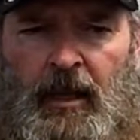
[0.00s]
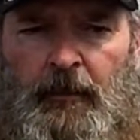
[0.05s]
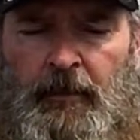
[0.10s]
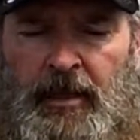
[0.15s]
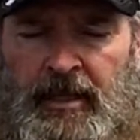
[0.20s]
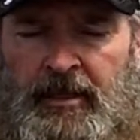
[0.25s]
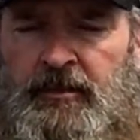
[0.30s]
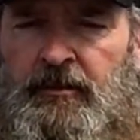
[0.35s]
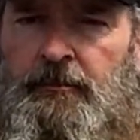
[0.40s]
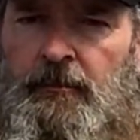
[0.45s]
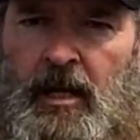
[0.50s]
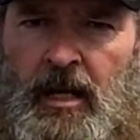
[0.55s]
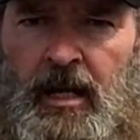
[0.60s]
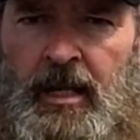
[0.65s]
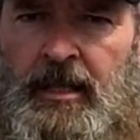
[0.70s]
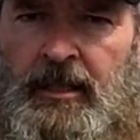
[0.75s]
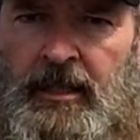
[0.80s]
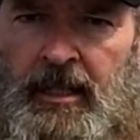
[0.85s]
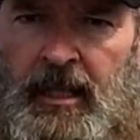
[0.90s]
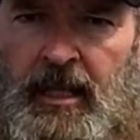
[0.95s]
It's
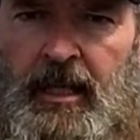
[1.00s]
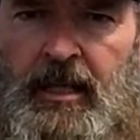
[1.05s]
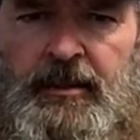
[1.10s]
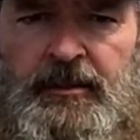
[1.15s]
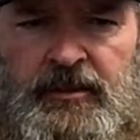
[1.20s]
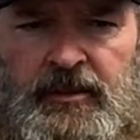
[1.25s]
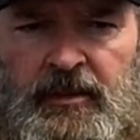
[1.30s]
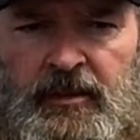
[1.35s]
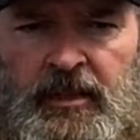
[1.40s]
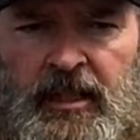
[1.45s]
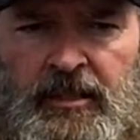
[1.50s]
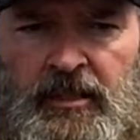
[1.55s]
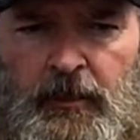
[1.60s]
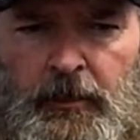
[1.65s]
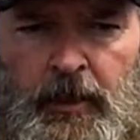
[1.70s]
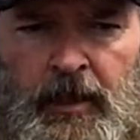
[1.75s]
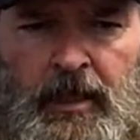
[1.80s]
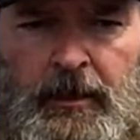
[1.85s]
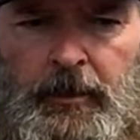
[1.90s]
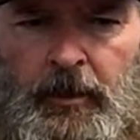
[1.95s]
my guess that the
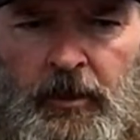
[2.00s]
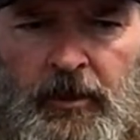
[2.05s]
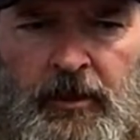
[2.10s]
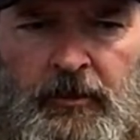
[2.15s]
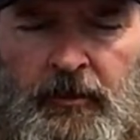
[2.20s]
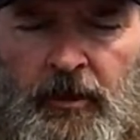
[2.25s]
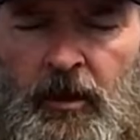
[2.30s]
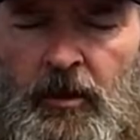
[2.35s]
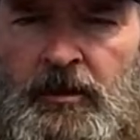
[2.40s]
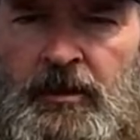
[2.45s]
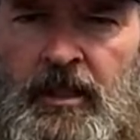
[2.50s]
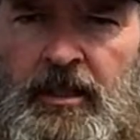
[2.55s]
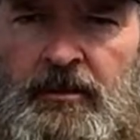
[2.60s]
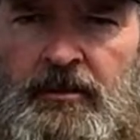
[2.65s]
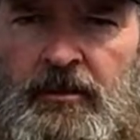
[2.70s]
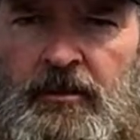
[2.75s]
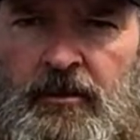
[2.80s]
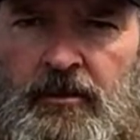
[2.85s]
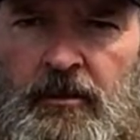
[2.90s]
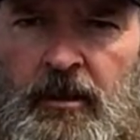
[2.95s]
people that wrote
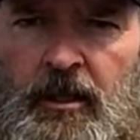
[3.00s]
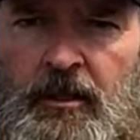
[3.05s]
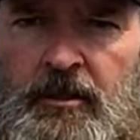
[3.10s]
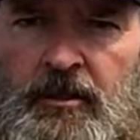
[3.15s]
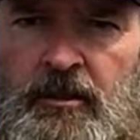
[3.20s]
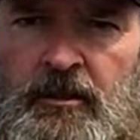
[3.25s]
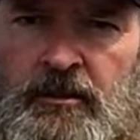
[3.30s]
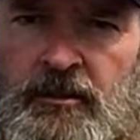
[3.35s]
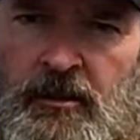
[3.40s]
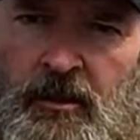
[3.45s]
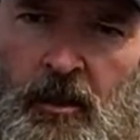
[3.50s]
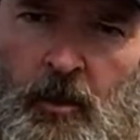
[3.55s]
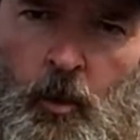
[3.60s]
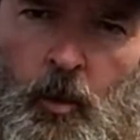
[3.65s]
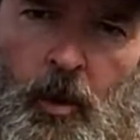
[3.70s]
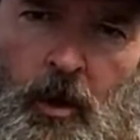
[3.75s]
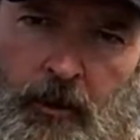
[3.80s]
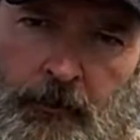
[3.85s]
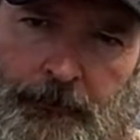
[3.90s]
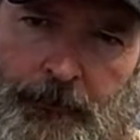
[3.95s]
these instructions
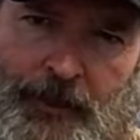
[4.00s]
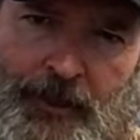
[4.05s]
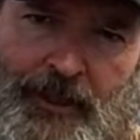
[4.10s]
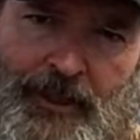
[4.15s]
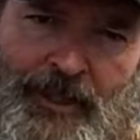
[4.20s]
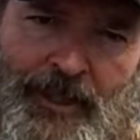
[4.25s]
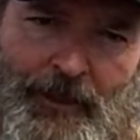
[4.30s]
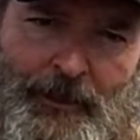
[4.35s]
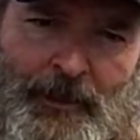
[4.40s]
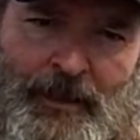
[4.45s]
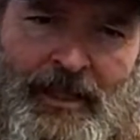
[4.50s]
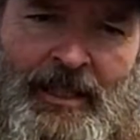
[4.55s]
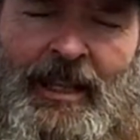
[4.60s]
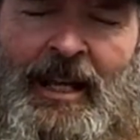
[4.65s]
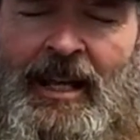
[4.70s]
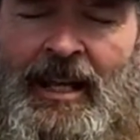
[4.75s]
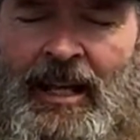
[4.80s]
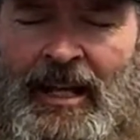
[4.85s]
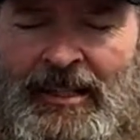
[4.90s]
work for the company,